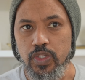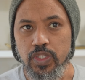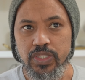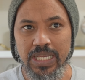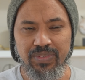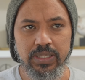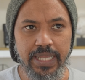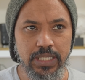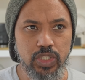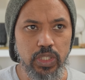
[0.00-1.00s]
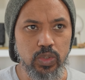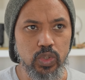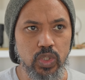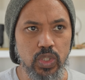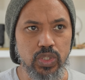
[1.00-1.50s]
several things you need to
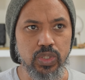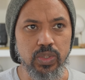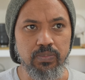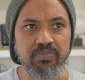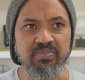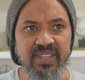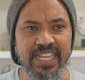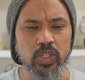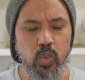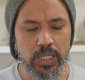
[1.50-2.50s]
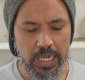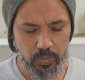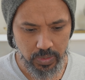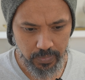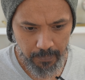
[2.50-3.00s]
just take into
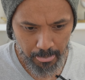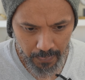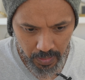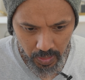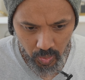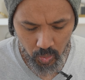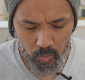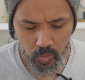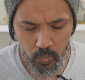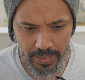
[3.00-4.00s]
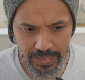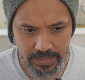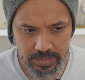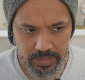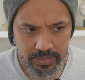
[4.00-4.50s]
account.
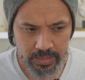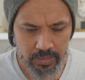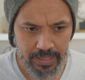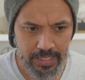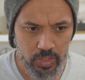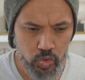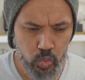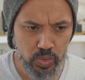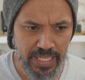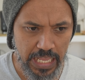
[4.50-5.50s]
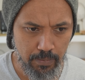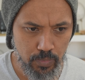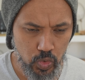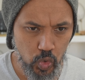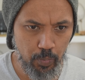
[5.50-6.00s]
Always try to name
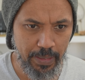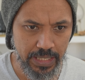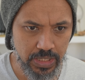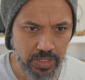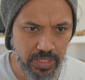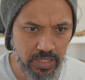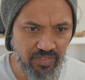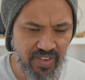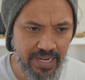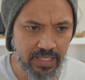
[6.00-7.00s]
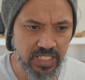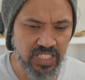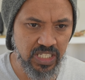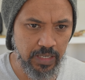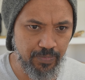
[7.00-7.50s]
your pictures in a very
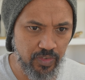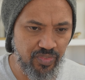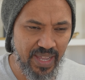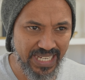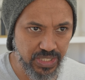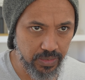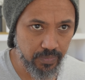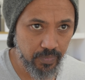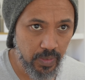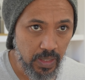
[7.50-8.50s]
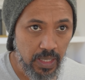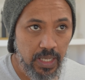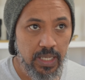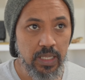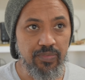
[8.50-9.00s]
descriptive fashion.
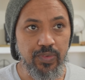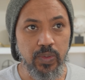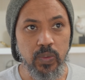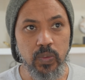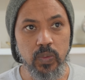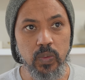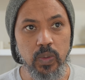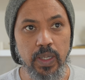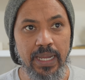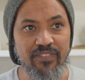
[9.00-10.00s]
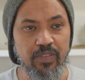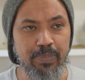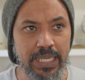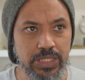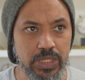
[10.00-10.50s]
If you have a
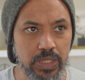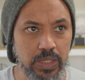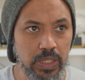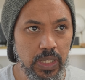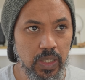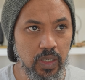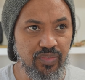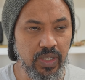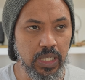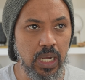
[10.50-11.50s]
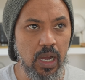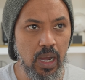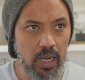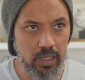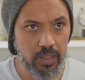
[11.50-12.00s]
picture of a
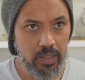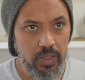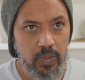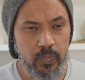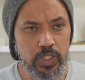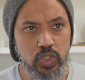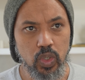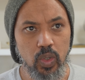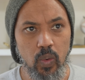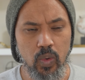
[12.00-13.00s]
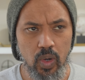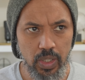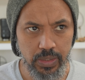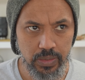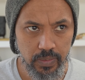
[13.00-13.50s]
car with your logo
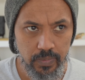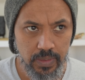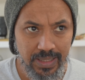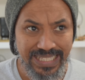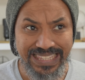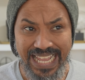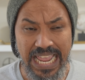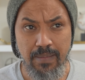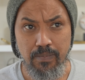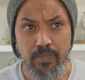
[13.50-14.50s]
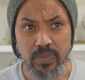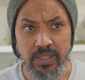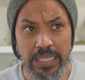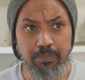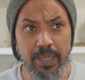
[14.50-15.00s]
on it, name
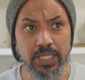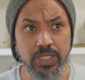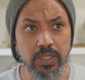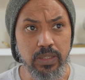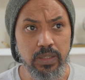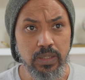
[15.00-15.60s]
that picture